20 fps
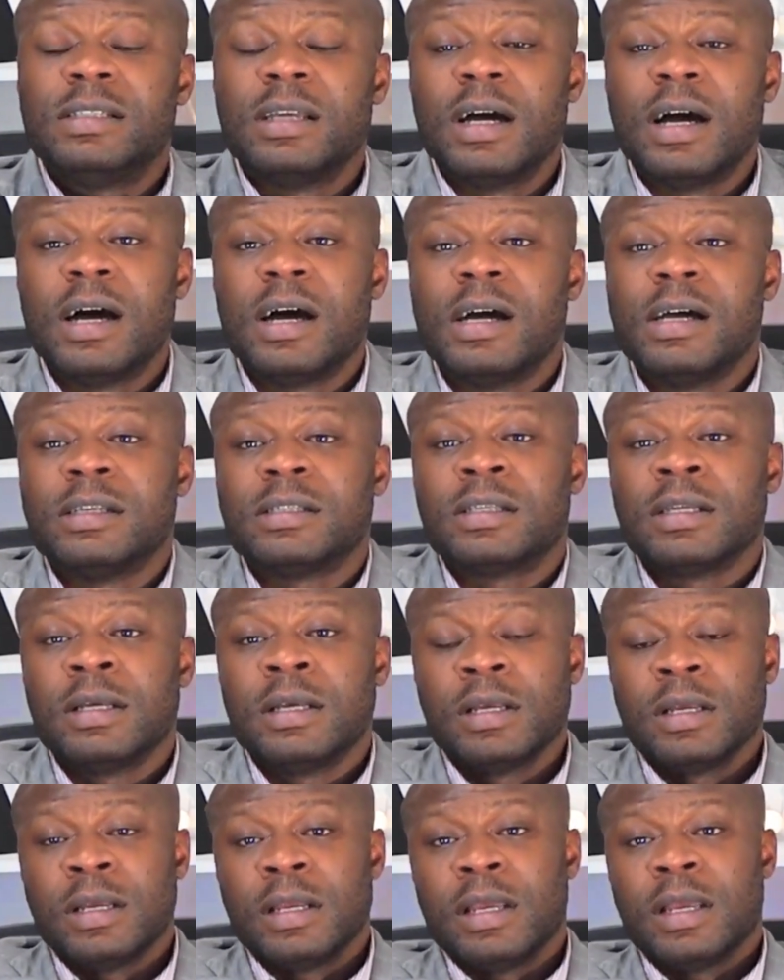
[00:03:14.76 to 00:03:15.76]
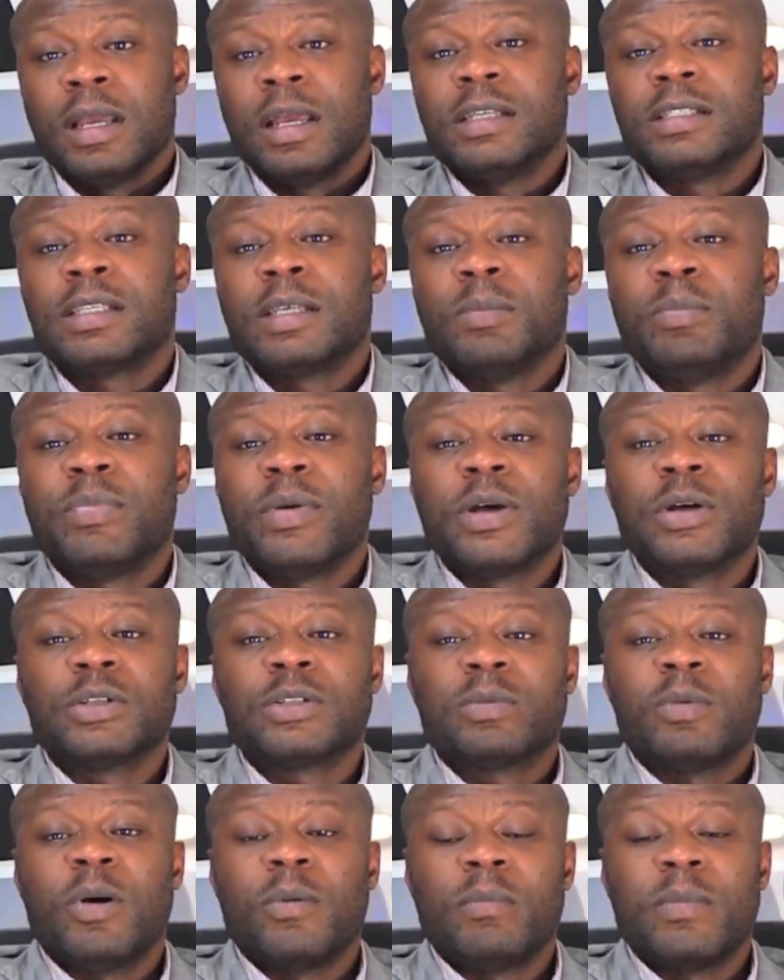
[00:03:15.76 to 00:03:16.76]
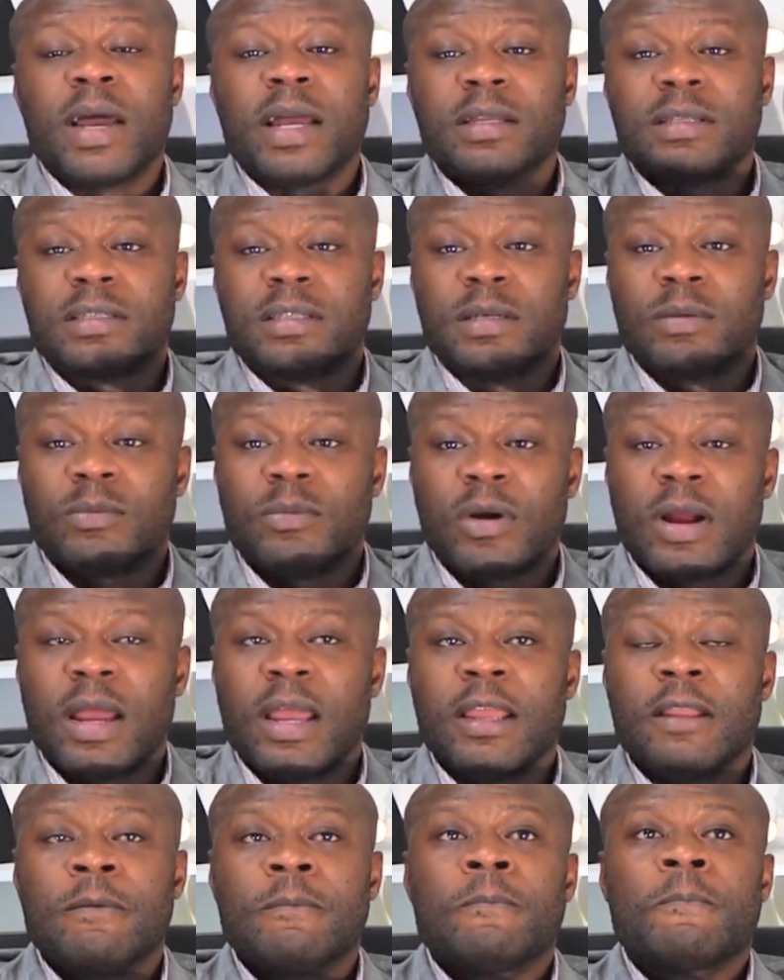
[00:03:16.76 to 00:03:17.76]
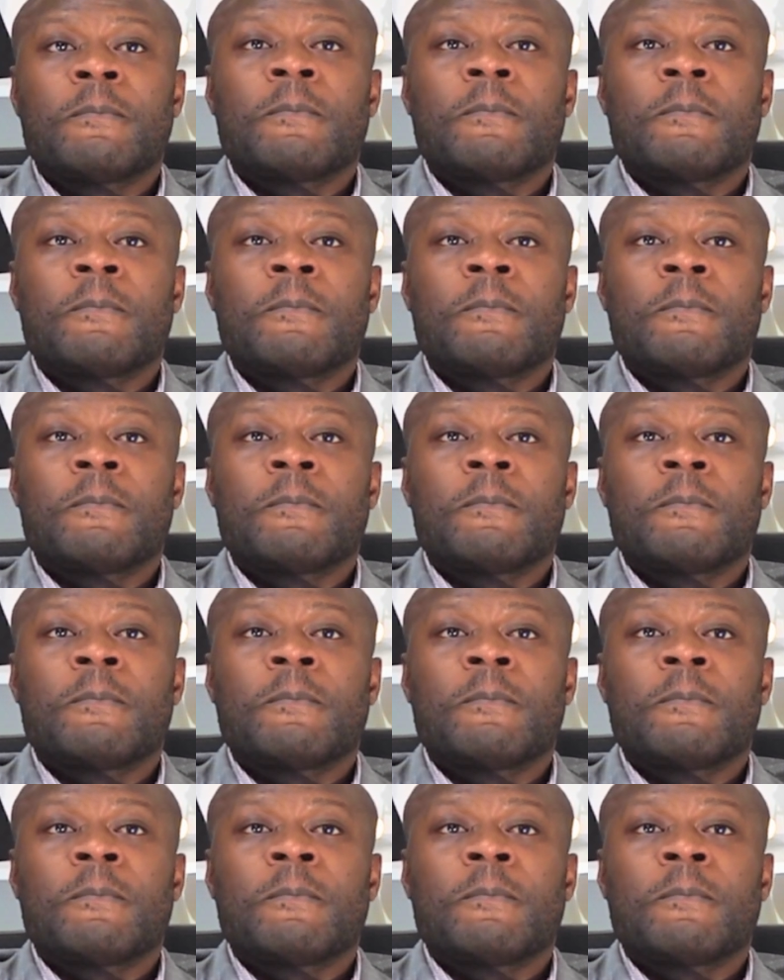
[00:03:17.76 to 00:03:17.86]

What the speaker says: does is it builds momentum, right?